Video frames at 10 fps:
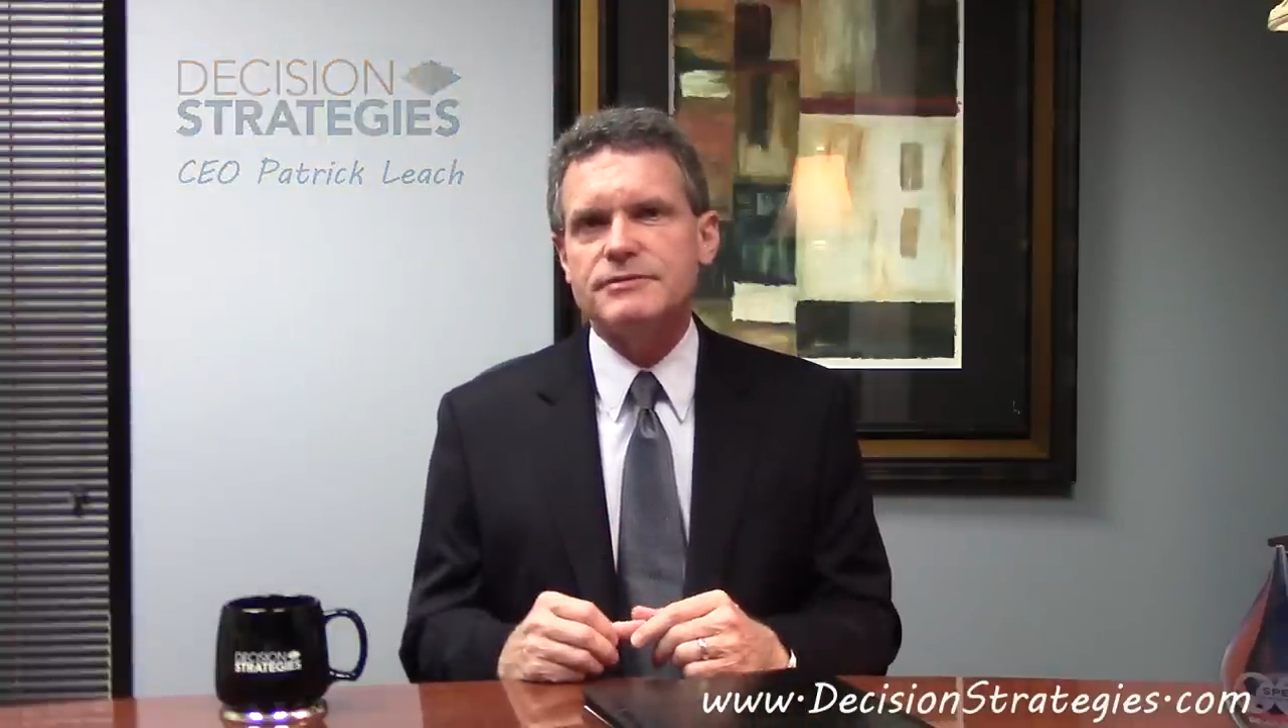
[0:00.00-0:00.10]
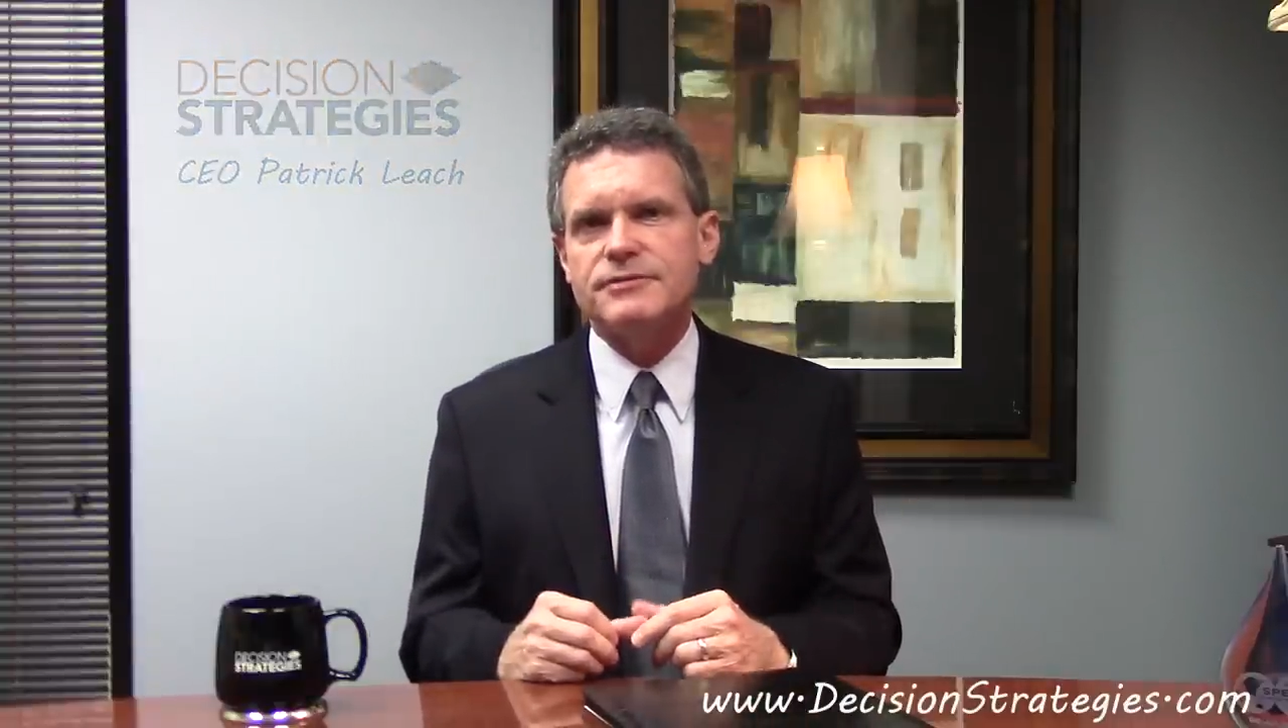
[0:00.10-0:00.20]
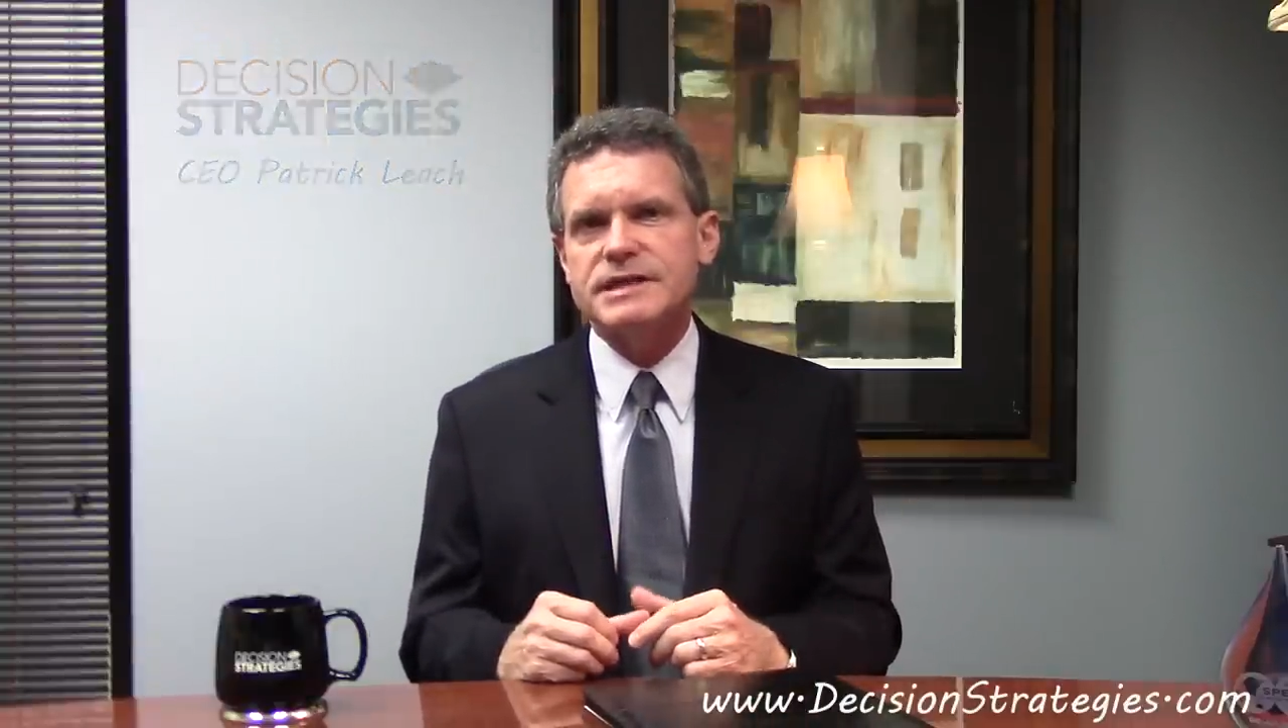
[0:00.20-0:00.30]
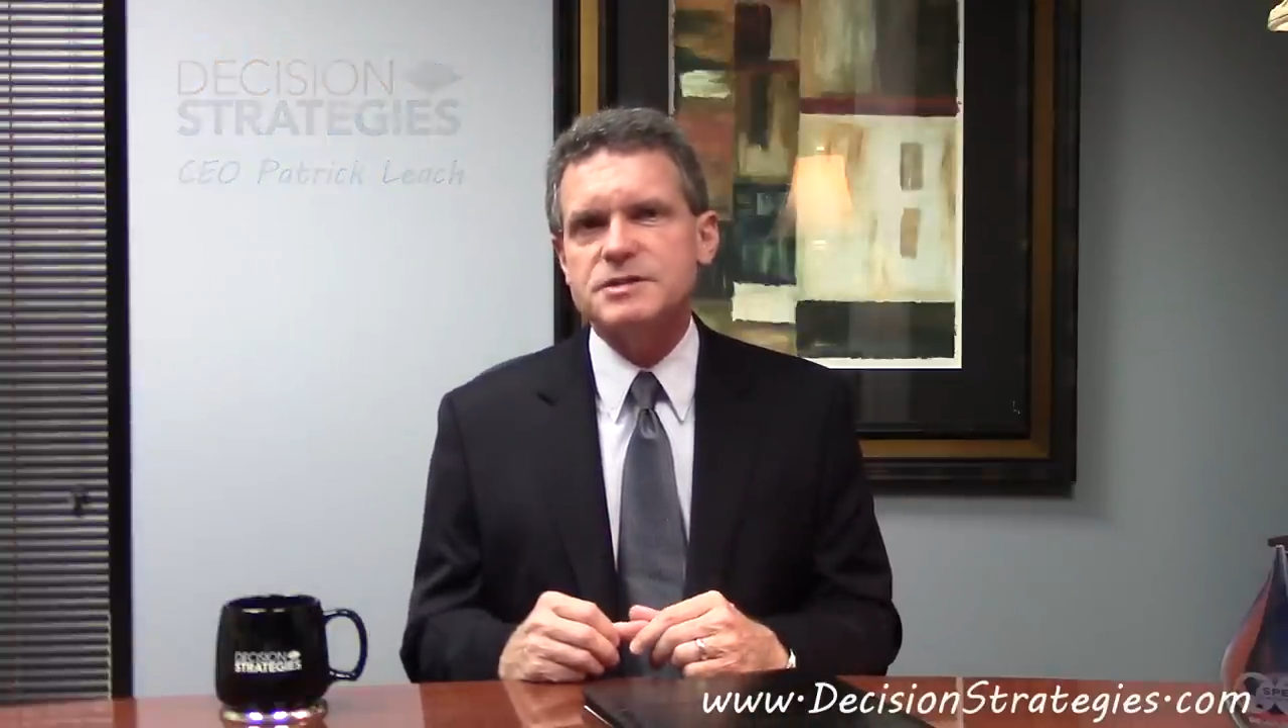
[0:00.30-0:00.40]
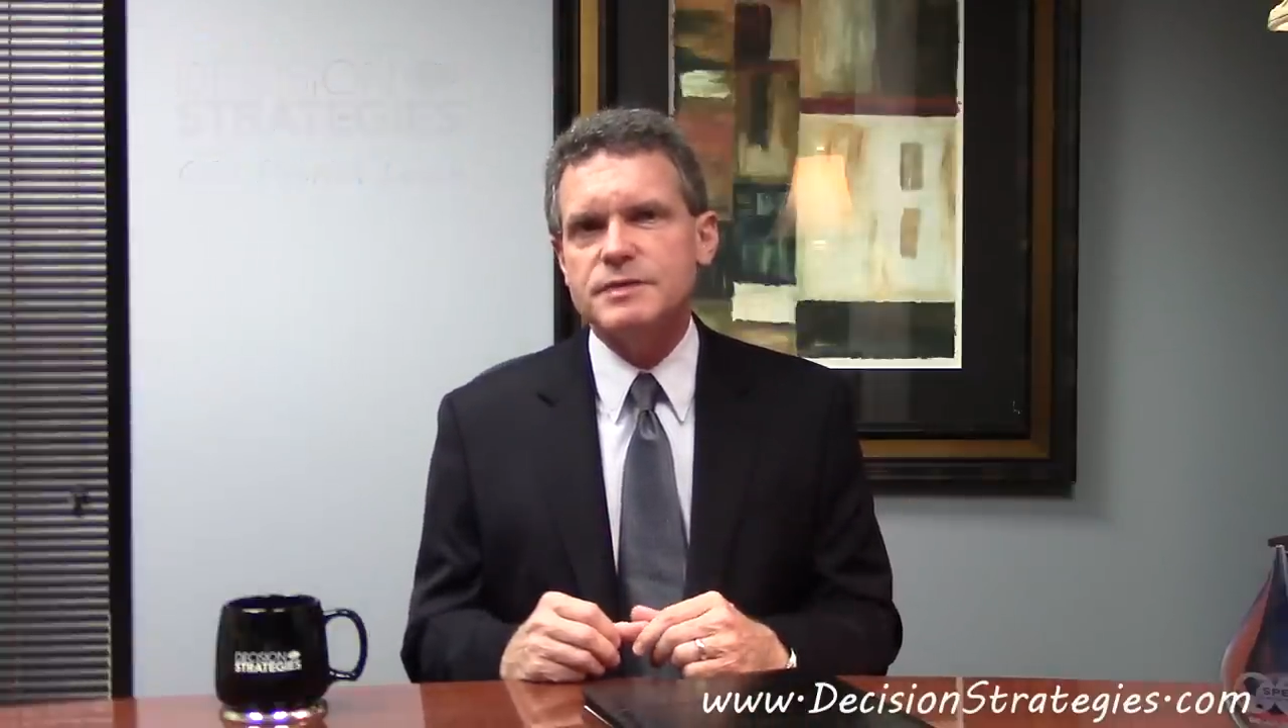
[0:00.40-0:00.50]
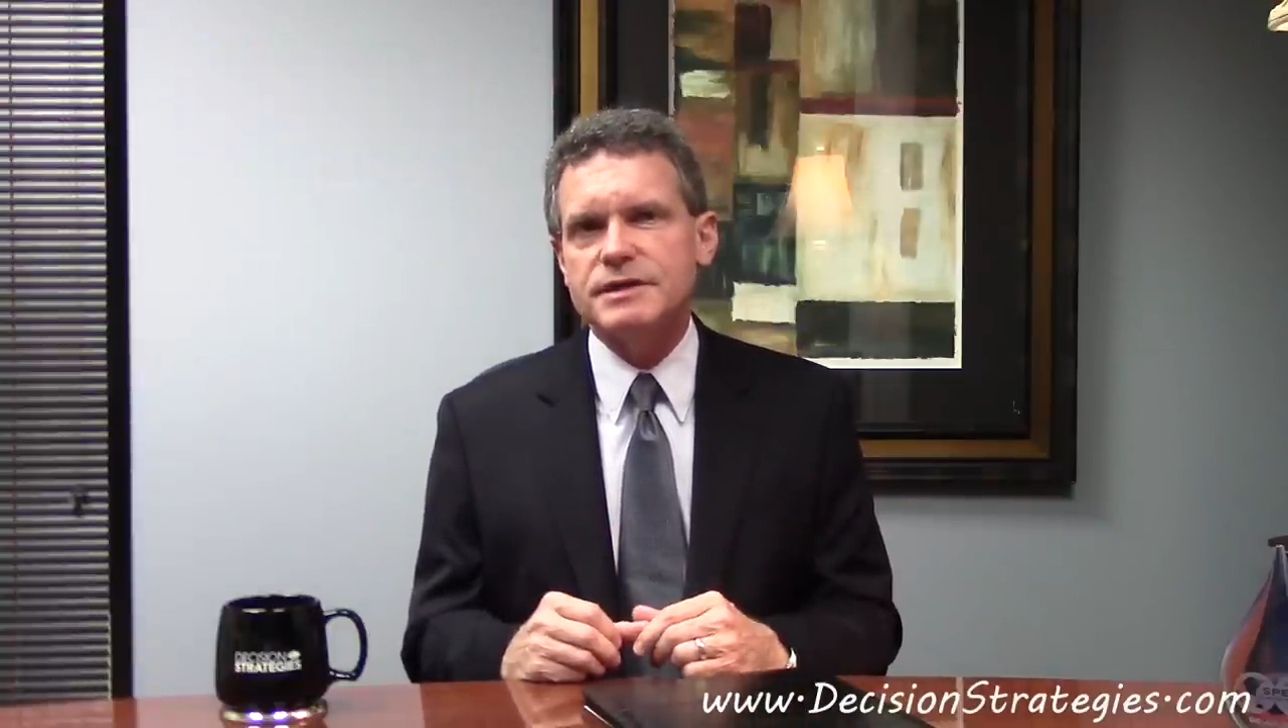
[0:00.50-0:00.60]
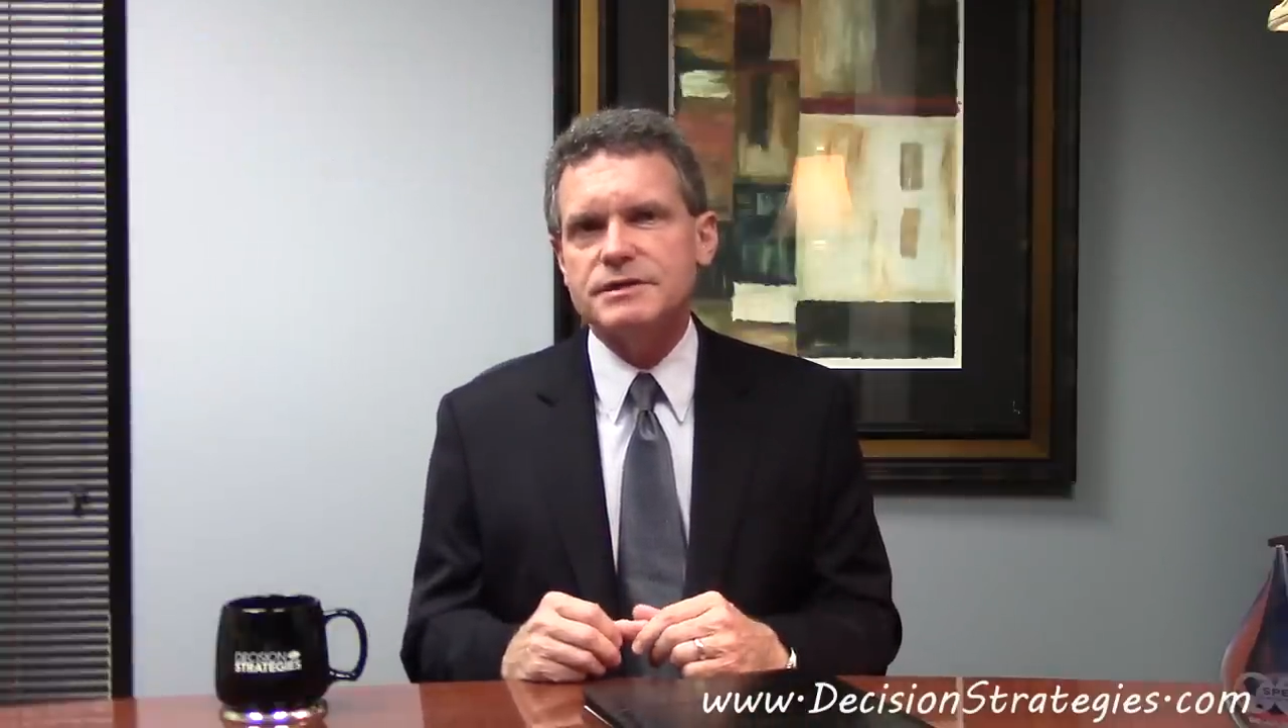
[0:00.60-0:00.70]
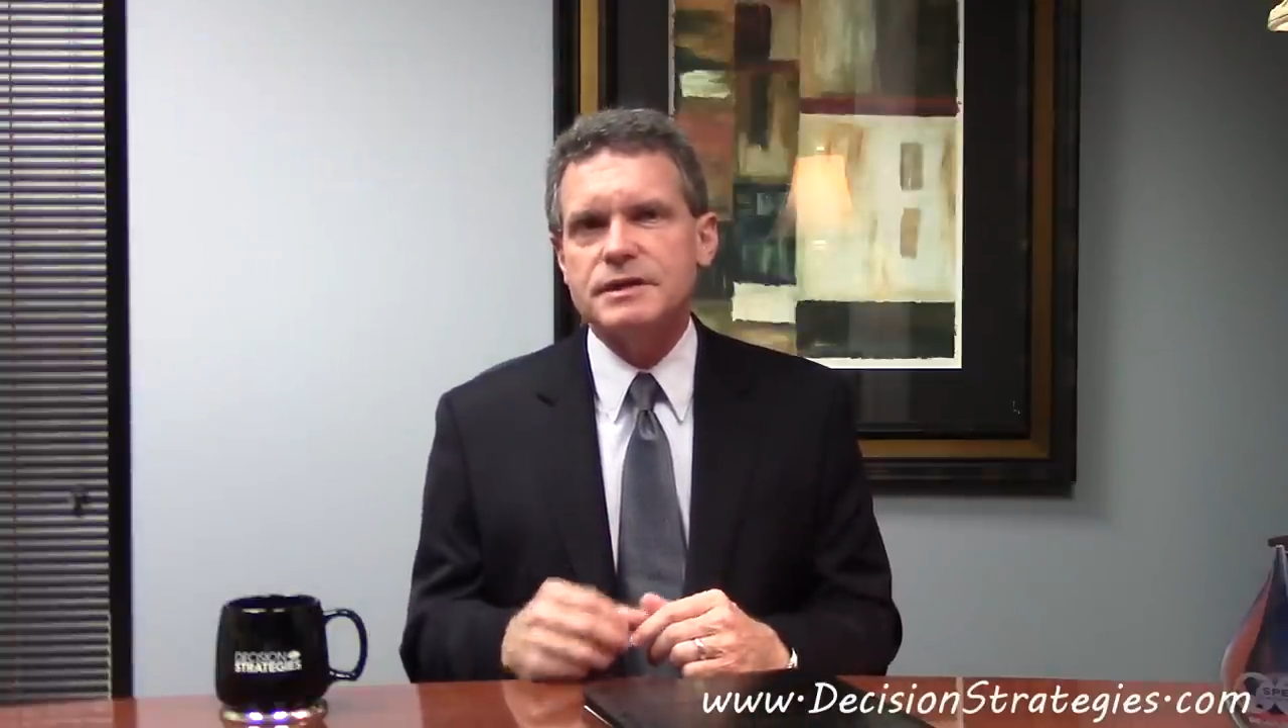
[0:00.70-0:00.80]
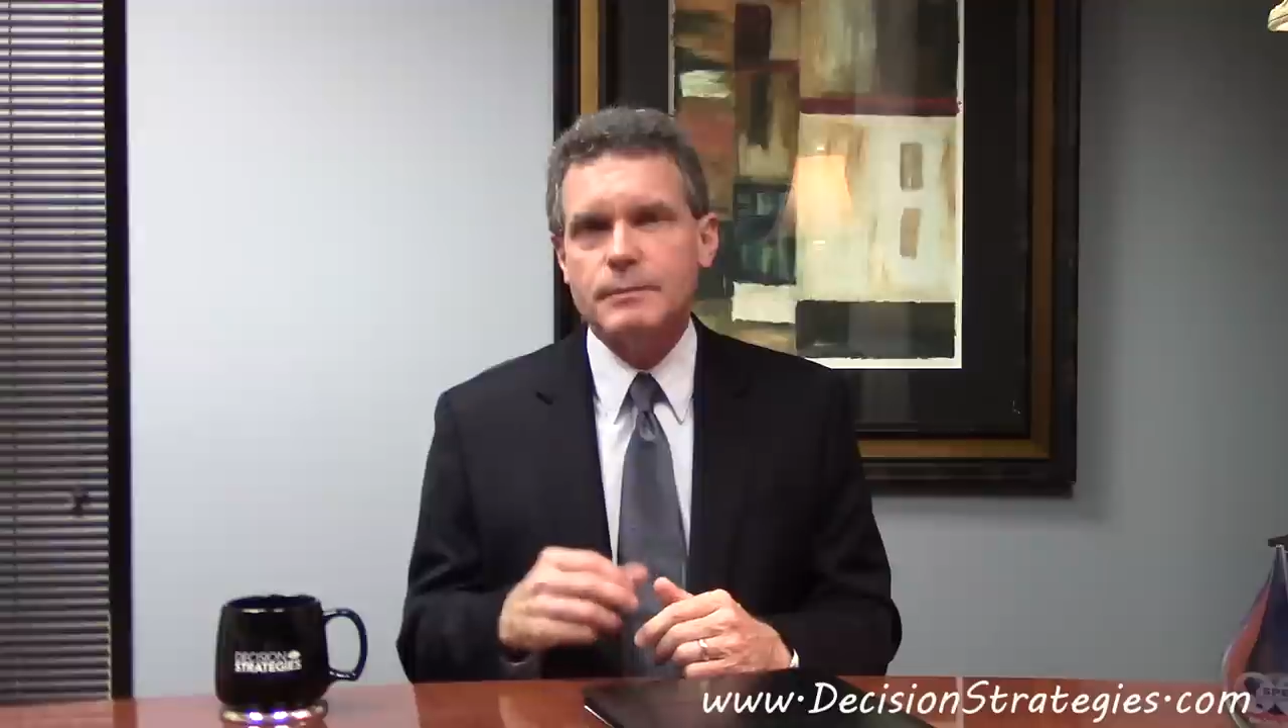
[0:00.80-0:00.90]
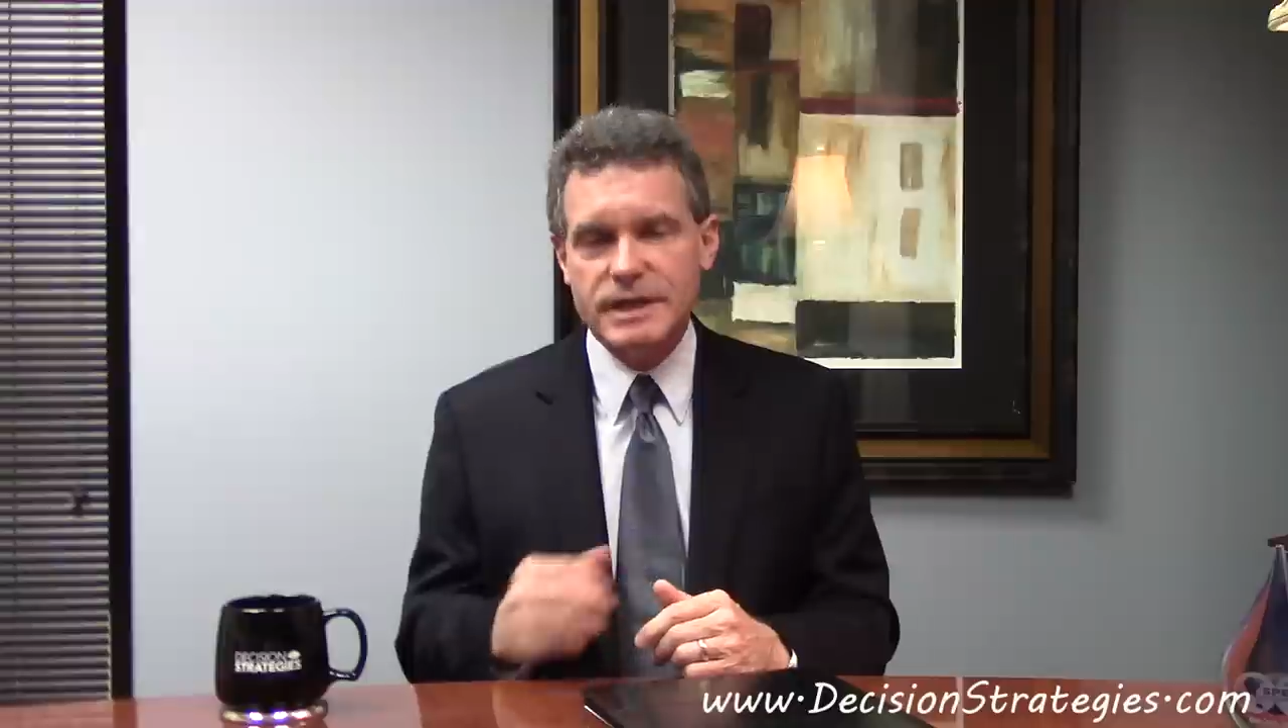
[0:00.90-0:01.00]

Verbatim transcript: investment,